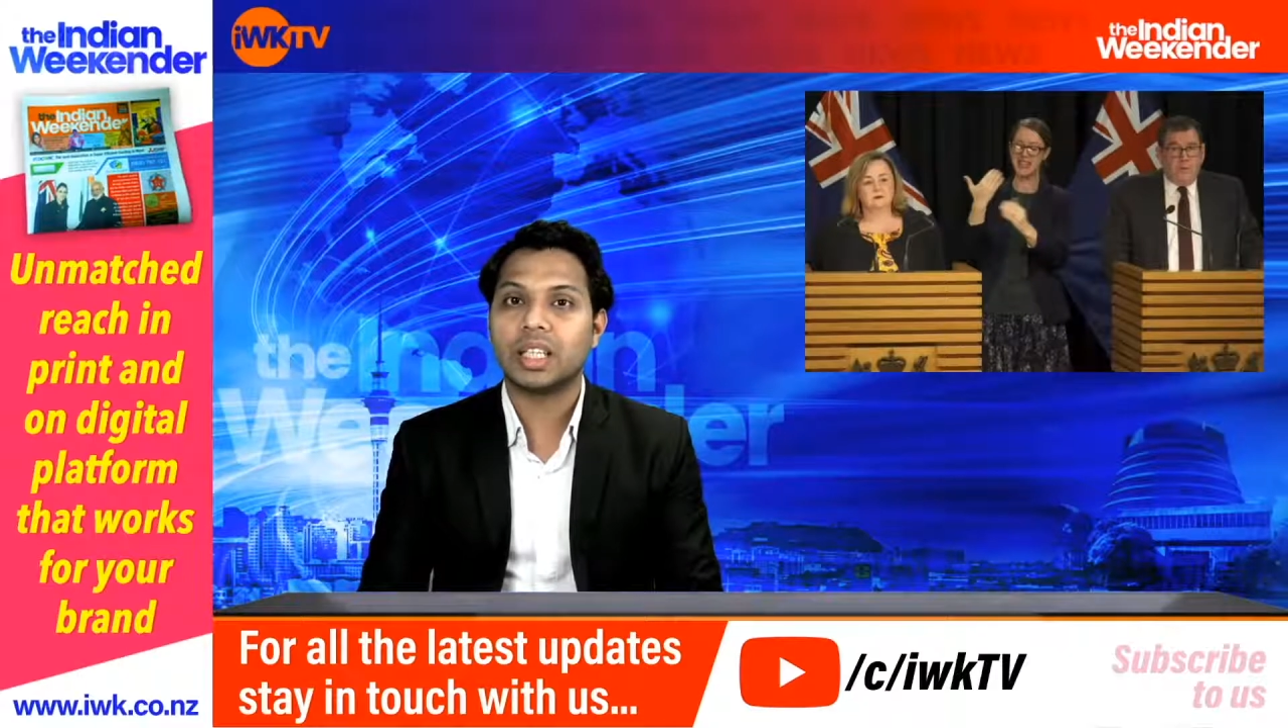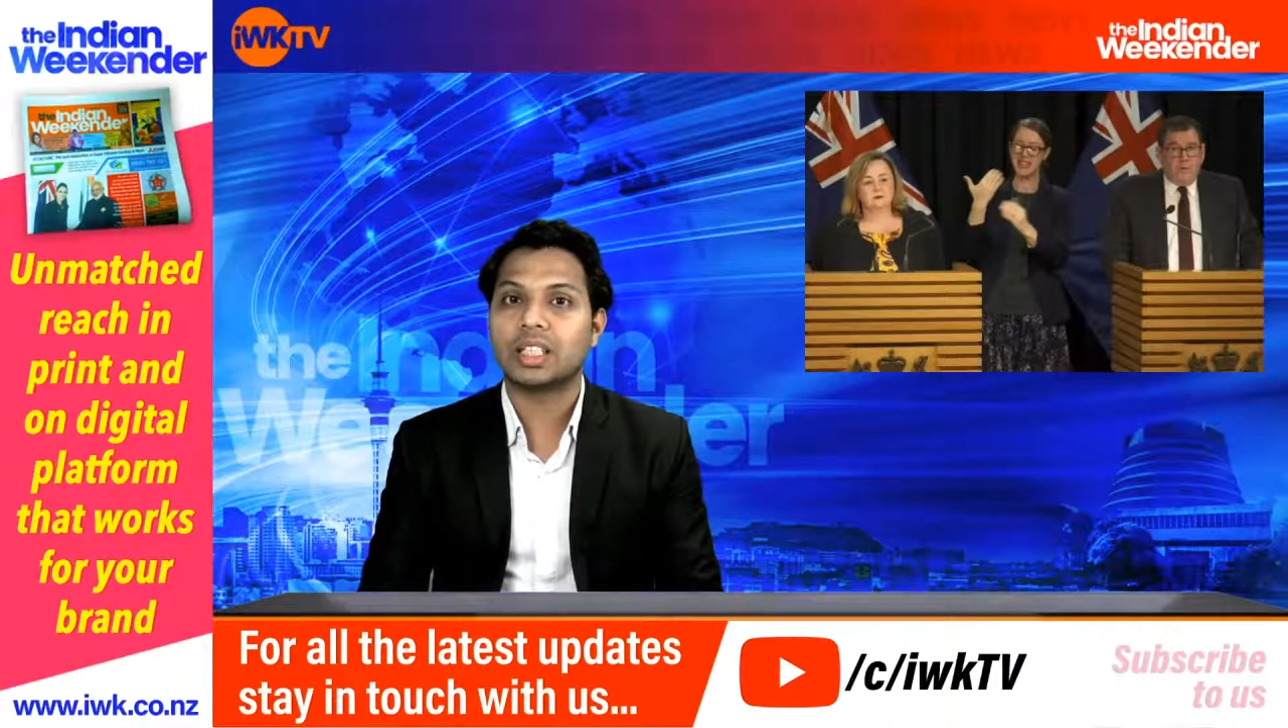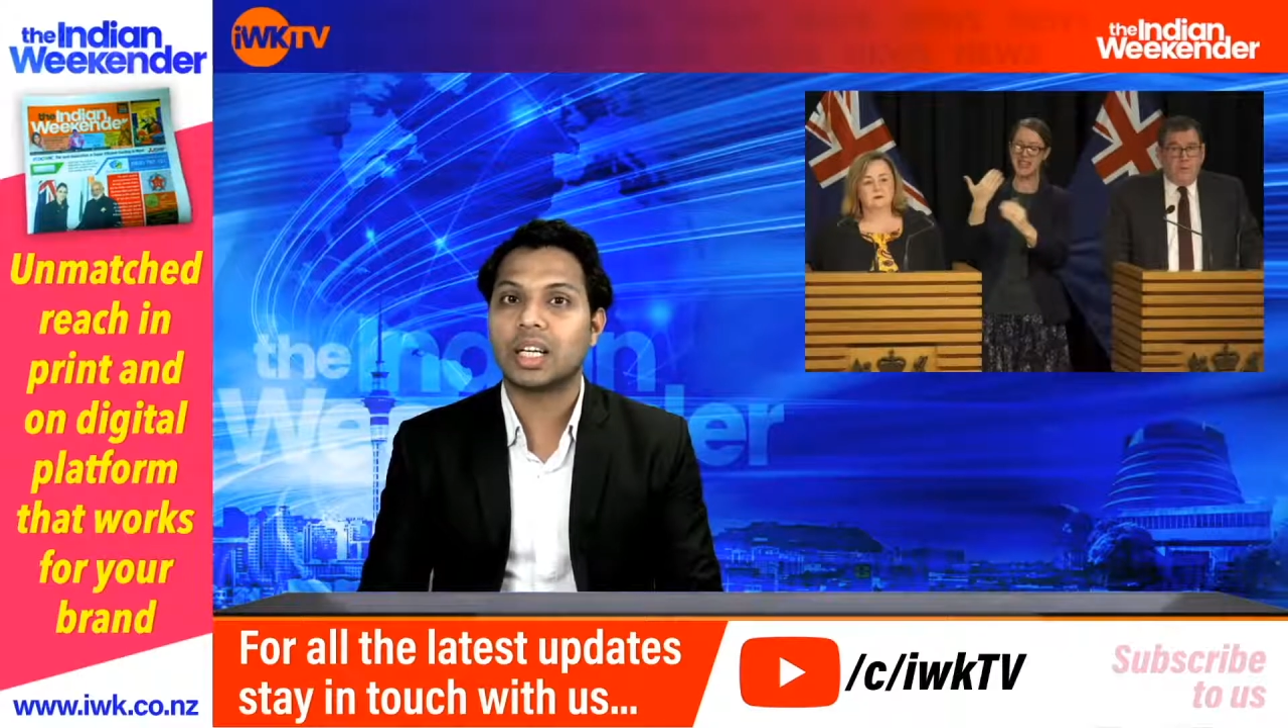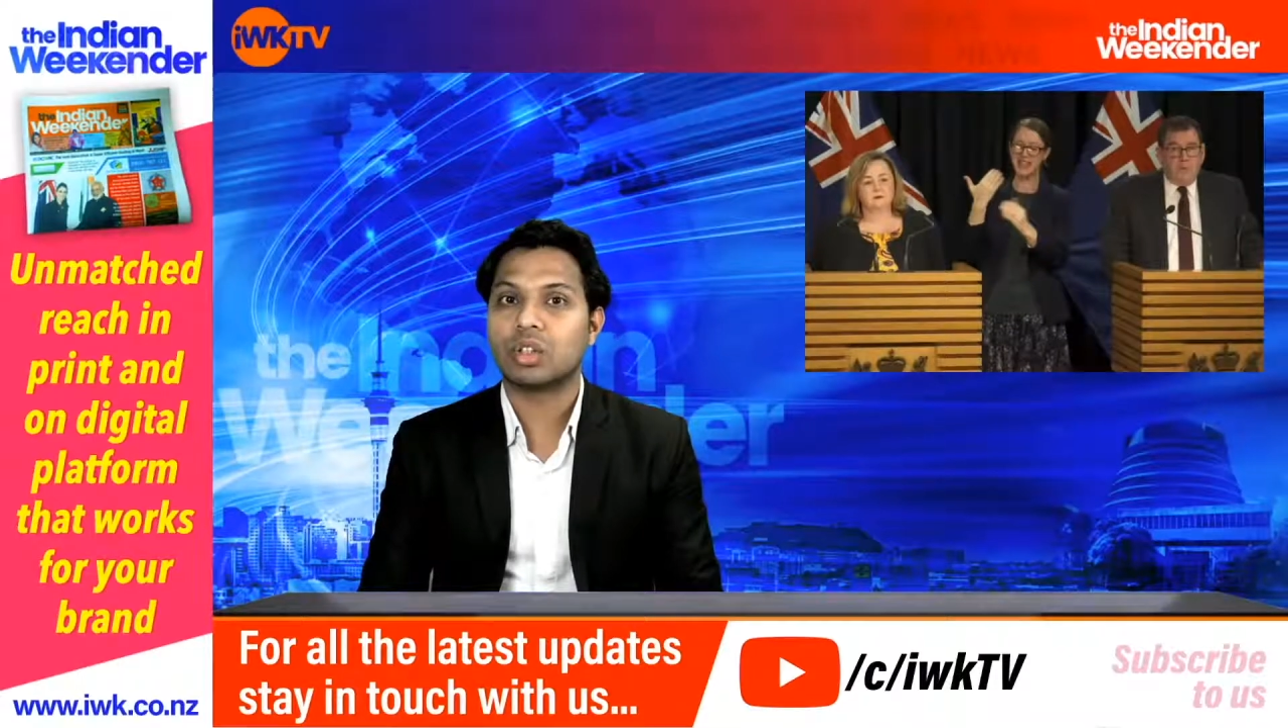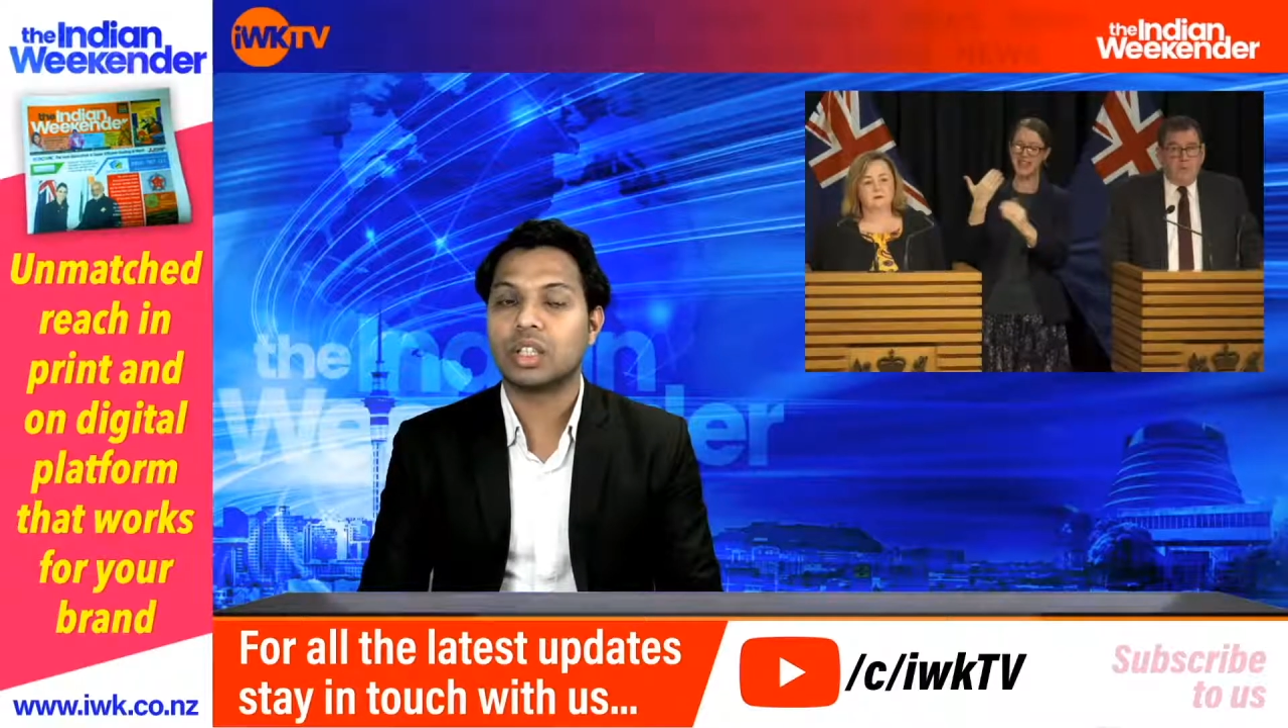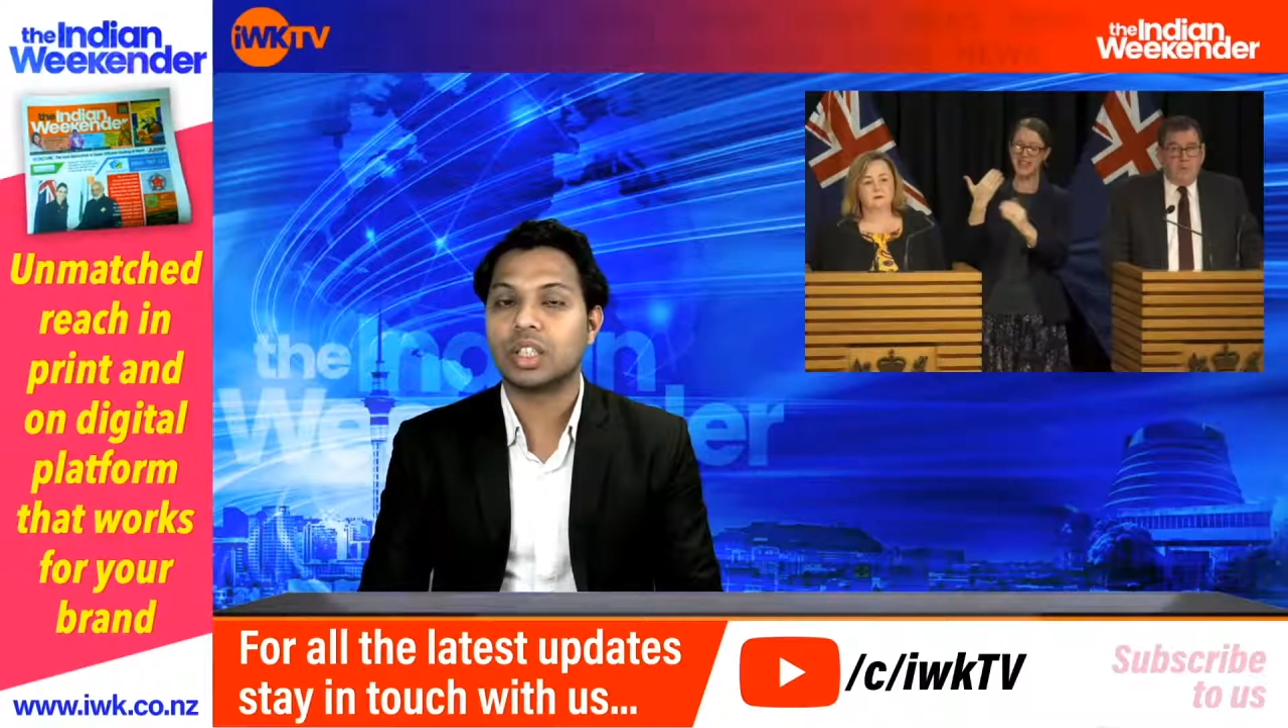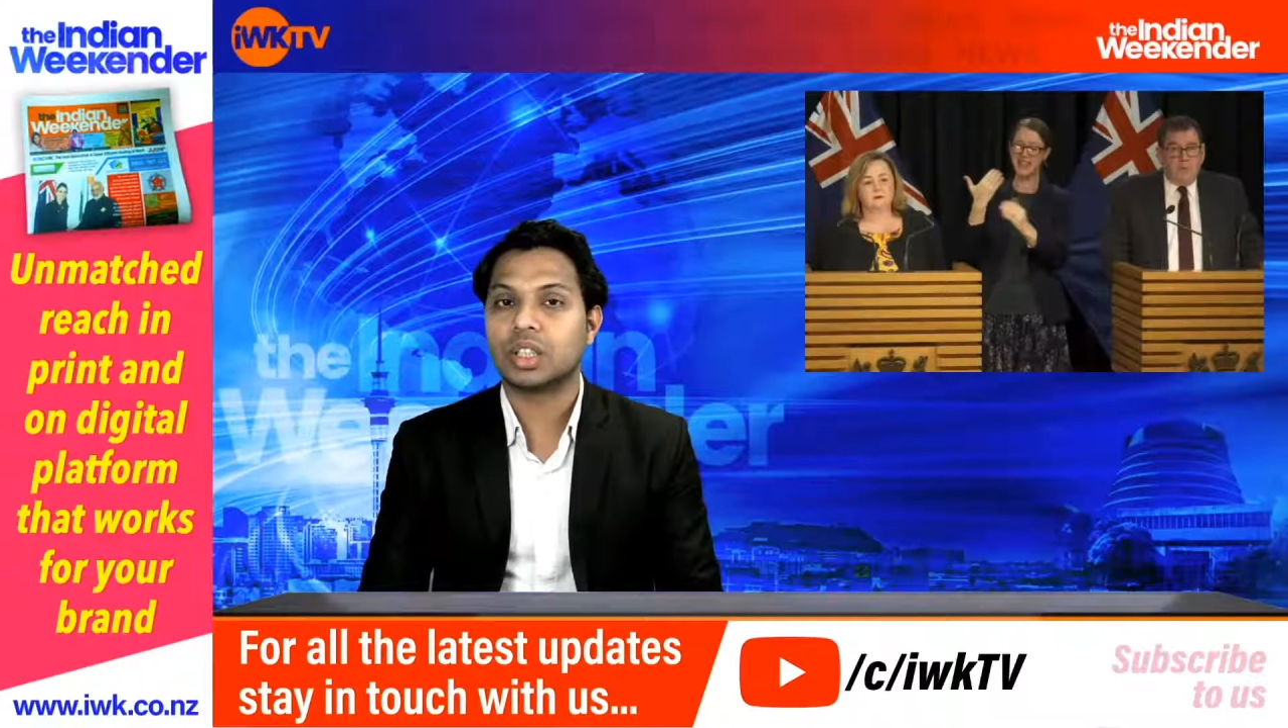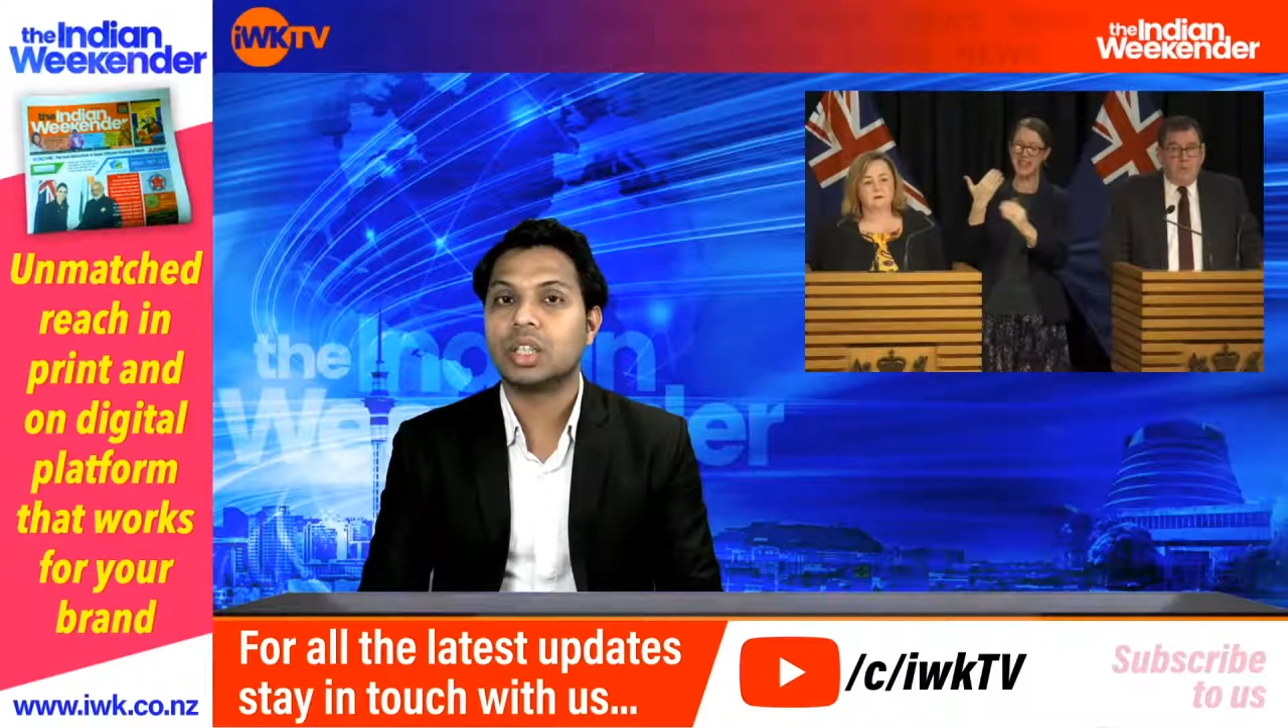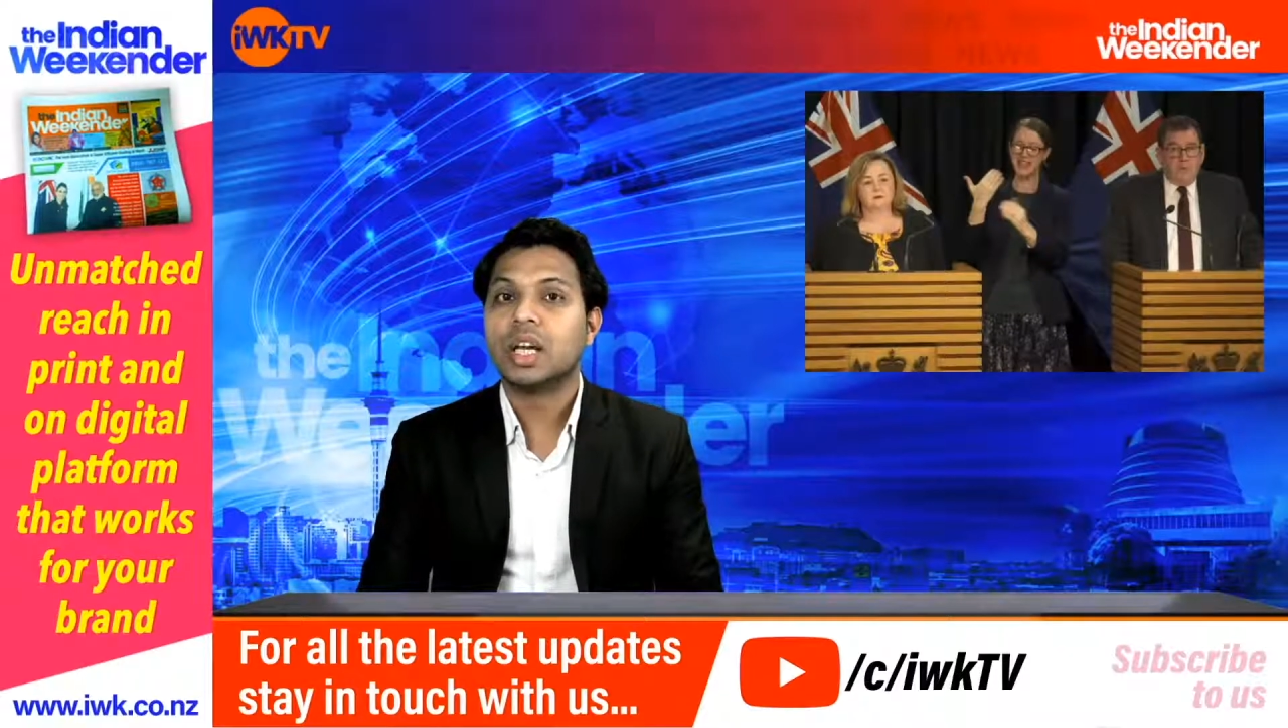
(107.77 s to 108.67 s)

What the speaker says: isolation